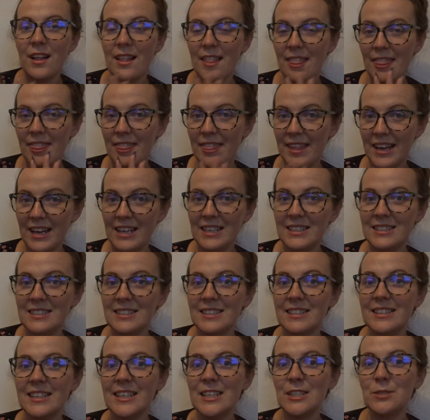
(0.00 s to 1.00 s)
this.
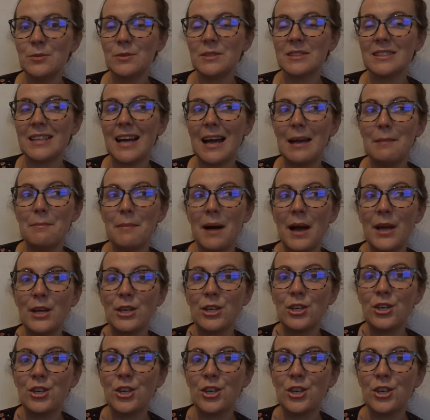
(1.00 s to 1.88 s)
This was like my